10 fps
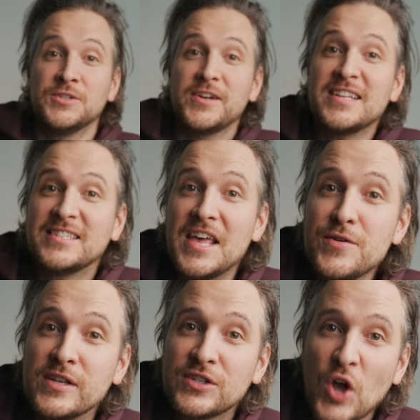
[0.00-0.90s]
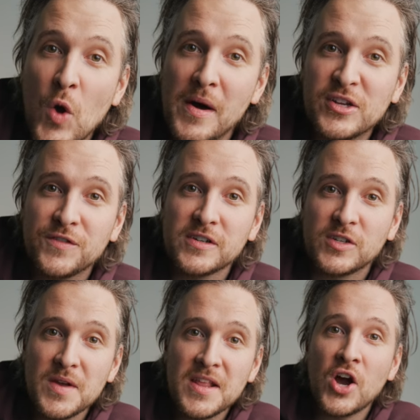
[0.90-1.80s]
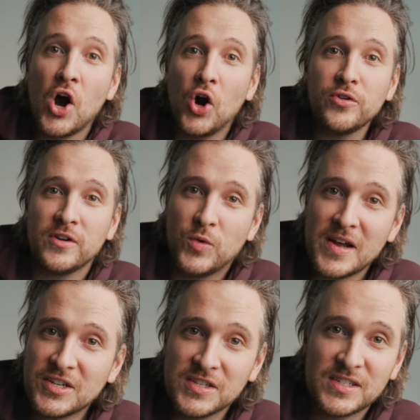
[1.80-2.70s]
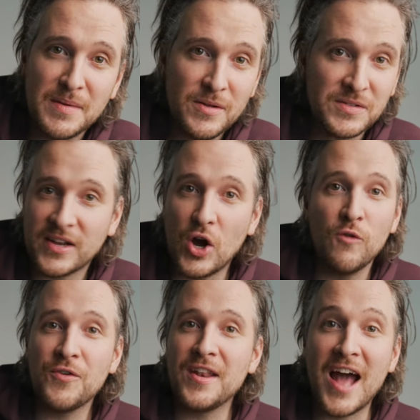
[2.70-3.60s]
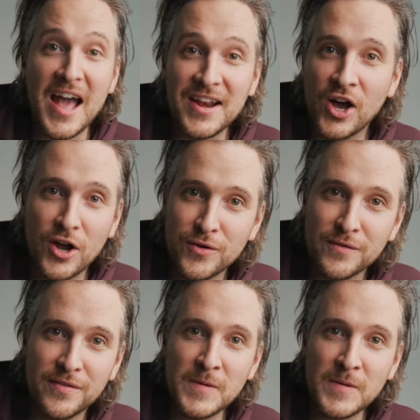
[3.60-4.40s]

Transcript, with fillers: So guys, thank you so much for tweeting all your questions to me. There was like over 900 of